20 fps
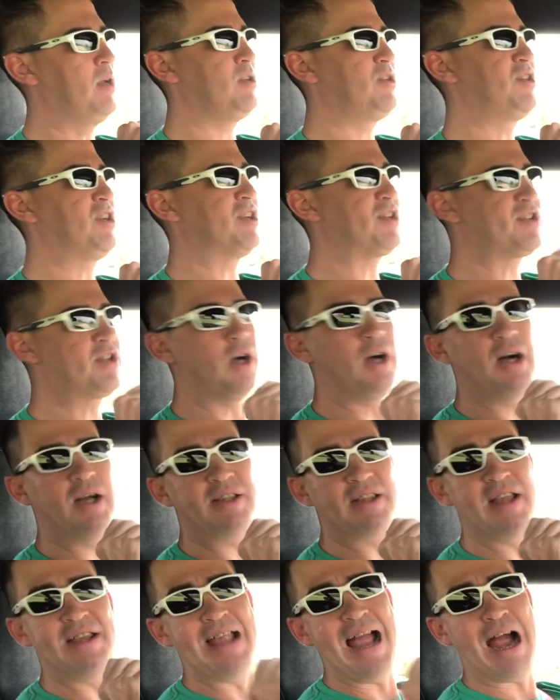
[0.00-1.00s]
Just
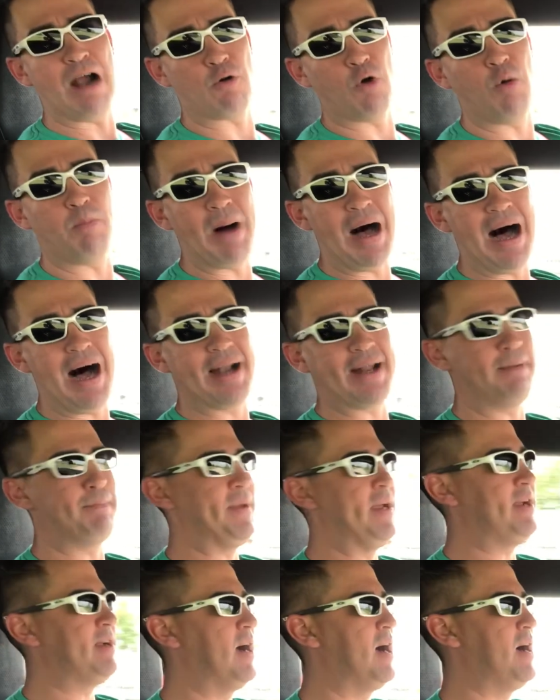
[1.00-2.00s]
the narrow body,
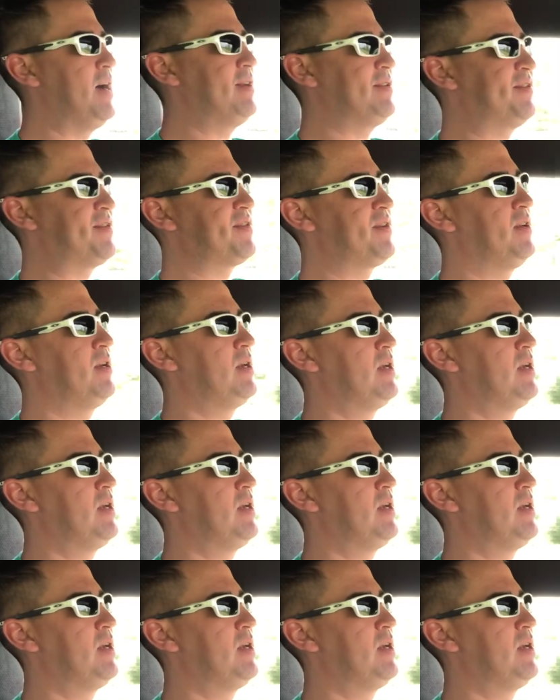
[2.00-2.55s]
because